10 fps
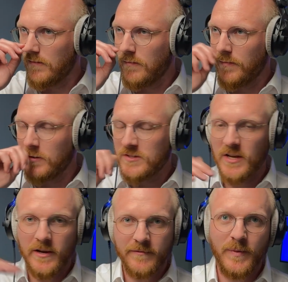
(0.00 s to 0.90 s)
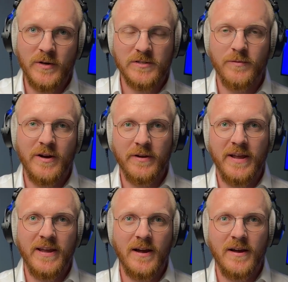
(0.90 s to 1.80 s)
there's a lot of buzz around
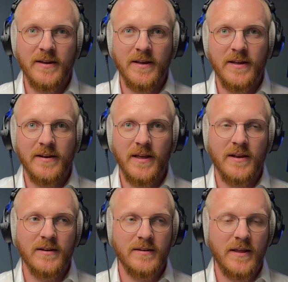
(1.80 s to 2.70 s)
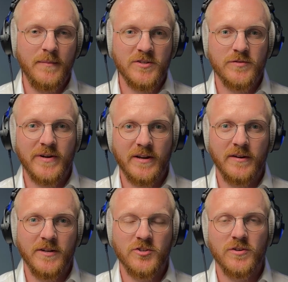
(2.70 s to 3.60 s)
AI and image
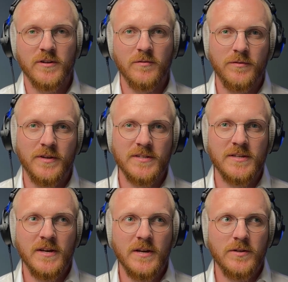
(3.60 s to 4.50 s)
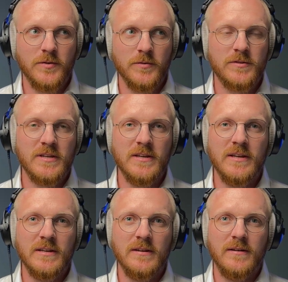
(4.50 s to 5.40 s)
recognition and all this. Do you
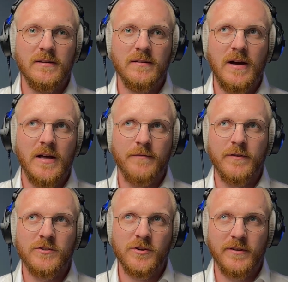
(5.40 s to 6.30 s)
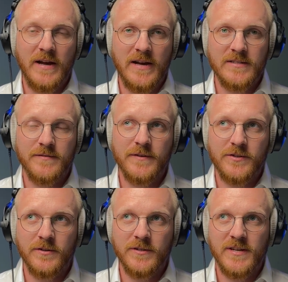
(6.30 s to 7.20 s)
see
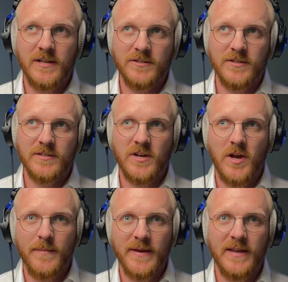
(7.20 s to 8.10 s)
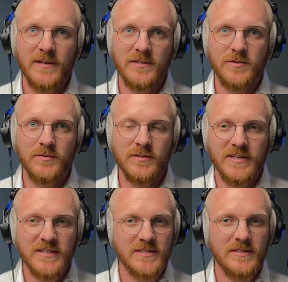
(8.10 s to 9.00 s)
artificial intelligence coming into
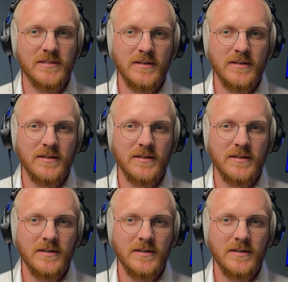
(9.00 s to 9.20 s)
this